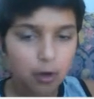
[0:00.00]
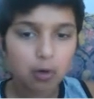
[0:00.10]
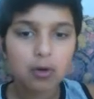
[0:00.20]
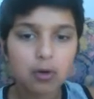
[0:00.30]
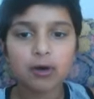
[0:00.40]

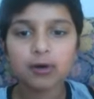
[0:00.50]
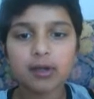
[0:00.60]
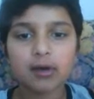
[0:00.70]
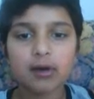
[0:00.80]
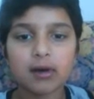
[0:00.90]
promo
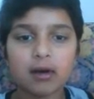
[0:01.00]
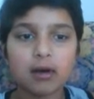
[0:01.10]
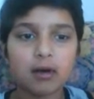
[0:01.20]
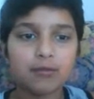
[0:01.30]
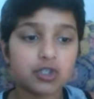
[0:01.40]
code
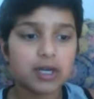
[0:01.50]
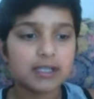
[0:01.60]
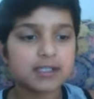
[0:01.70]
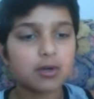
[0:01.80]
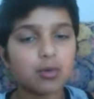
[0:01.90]
uh for
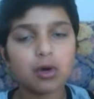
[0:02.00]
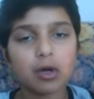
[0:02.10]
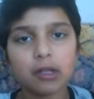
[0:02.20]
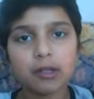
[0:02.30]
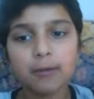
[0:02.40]
jurassic
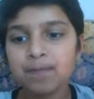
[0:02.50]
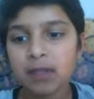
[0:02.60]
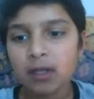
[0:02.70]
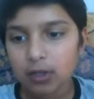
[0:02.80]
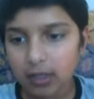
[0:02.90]
world
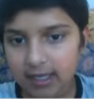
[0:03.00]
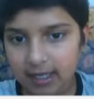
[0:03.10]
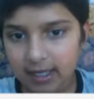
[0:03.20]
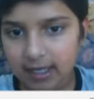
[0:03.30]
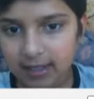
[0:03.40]
you'll
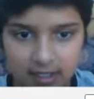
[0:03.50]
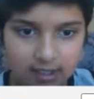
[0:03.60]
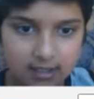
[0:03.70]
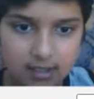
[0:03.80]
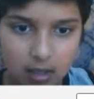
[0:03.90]
get
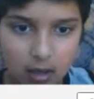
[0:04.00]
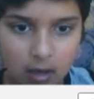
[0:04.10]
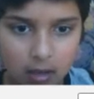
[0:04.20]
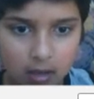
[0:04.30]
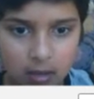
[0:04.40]
these
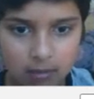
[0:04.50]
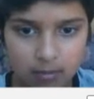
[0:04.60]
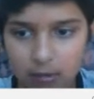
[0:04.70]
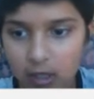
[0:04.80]
uh,